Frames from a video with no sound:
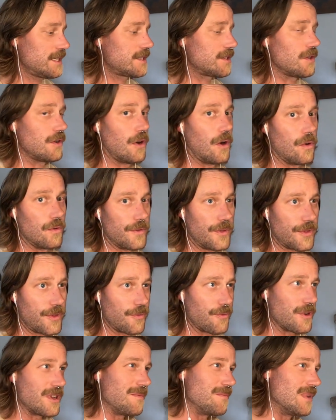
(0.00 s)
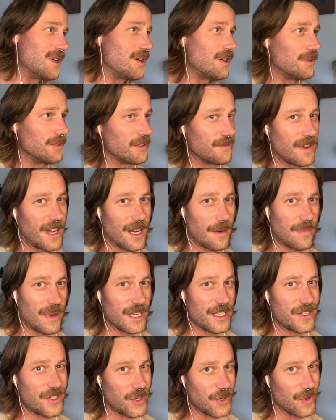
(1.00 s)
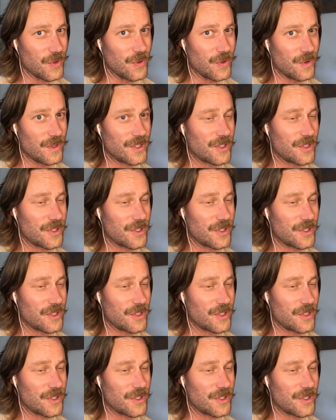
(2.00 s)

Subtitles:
So 3 mil divided by 2.